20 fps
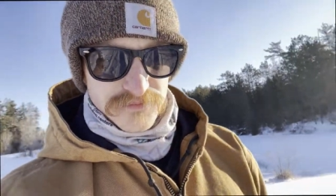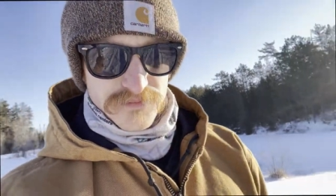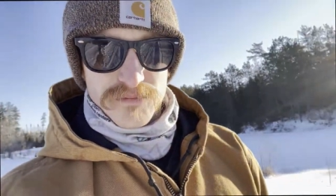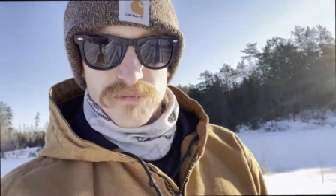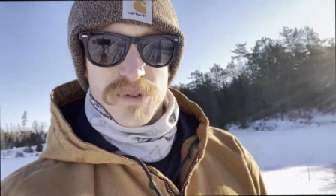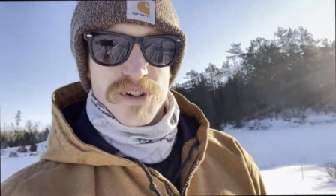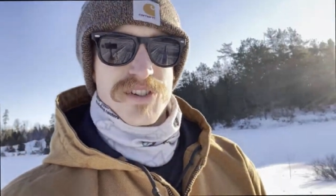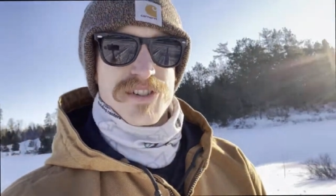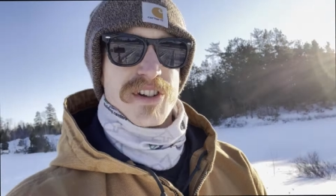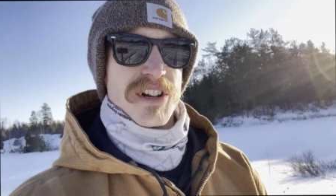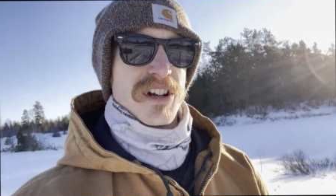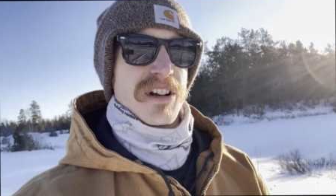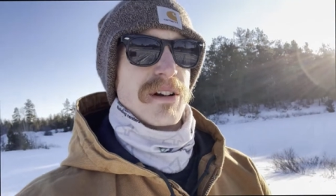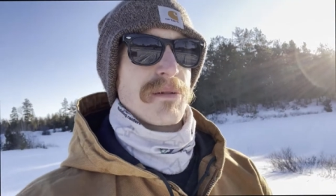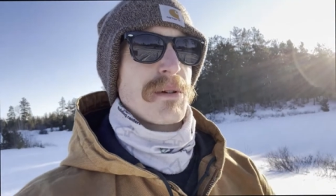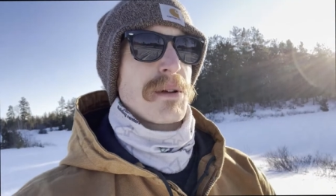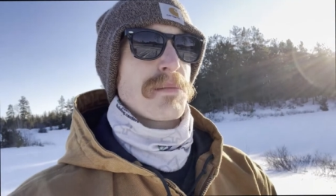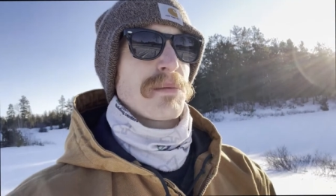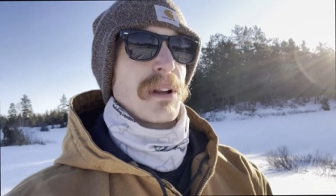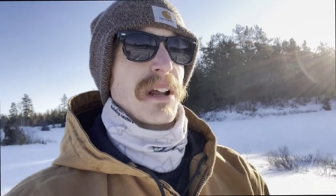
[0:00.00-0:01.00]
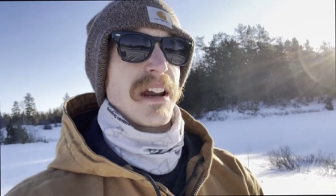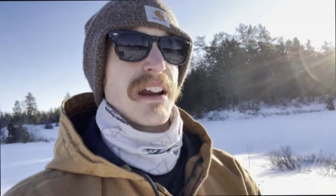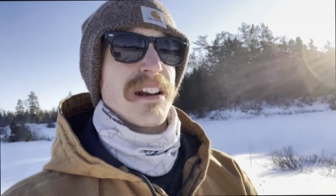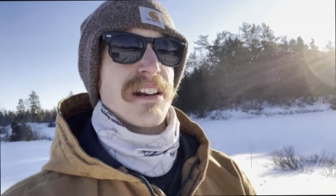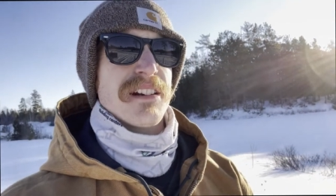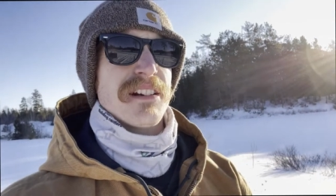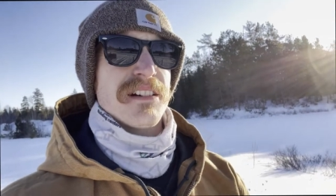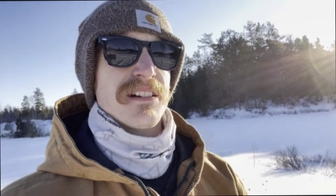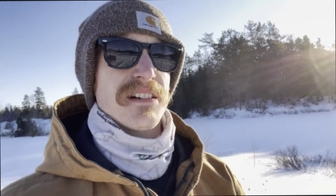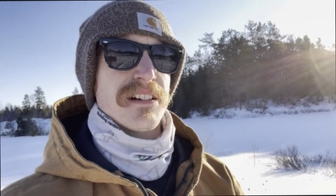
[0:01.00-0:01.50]
we're still gonna be
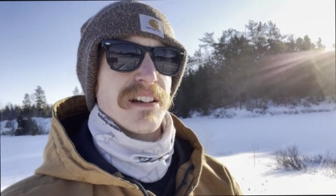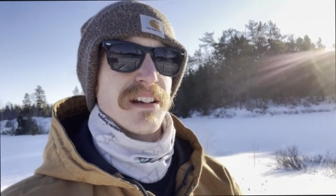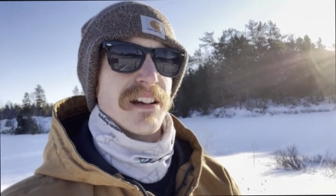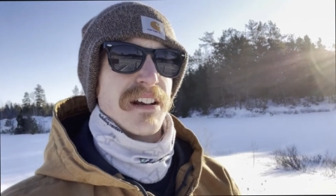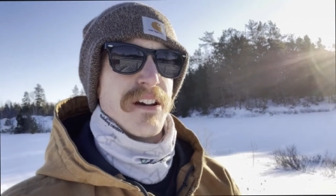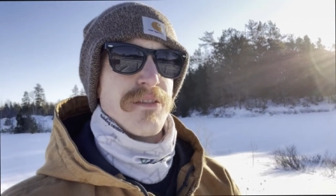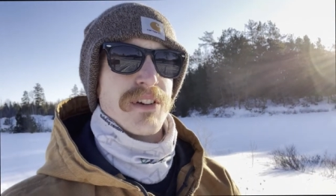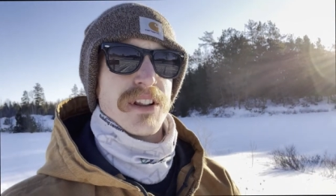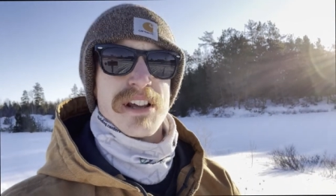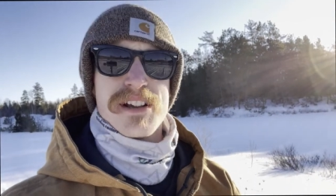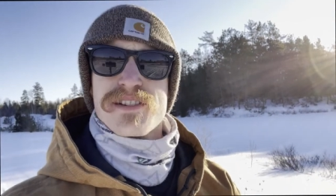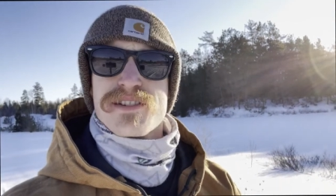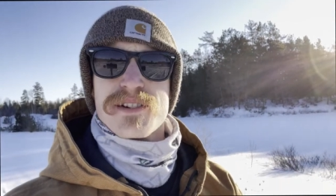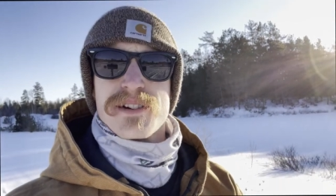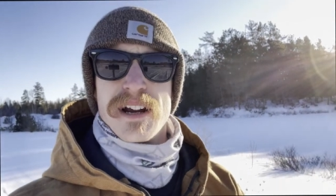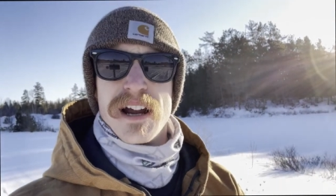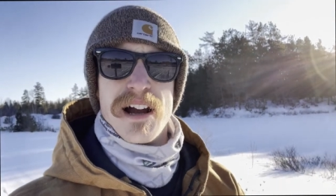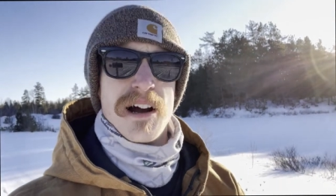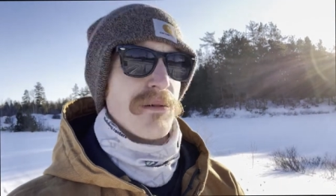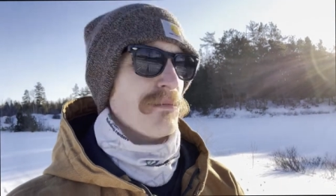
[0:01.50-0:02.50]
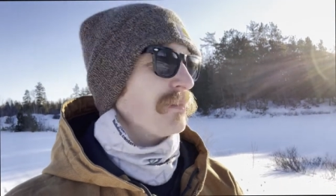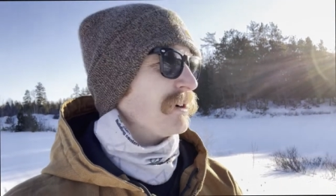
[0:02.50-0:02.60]
playing in Heavy Lies the Crown,